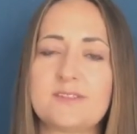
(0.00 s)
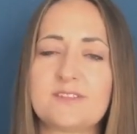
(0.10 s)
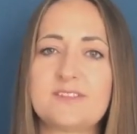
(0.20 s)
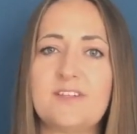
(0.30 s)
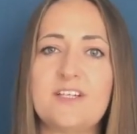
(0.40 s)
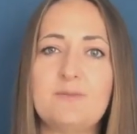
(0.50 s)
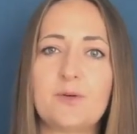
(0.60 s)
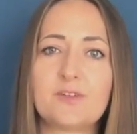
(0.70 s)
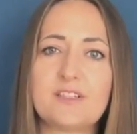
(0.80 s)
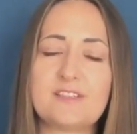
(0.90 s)
So it's very
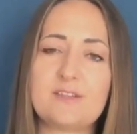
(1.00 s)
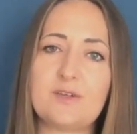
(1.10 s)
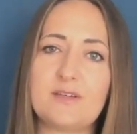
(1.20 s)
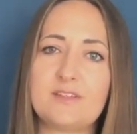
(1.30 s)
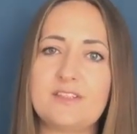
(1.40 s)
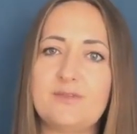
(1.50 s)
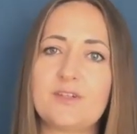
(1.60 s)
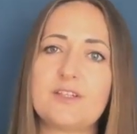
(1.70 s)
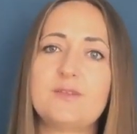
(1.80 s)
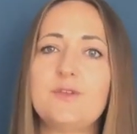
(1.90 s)
important that you have a
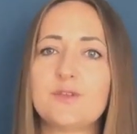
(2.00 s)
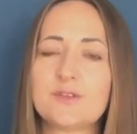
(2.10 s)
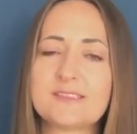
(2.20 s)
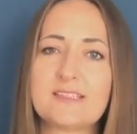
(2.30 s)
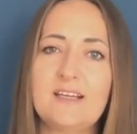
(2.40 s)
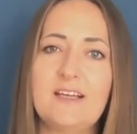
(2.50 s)
different views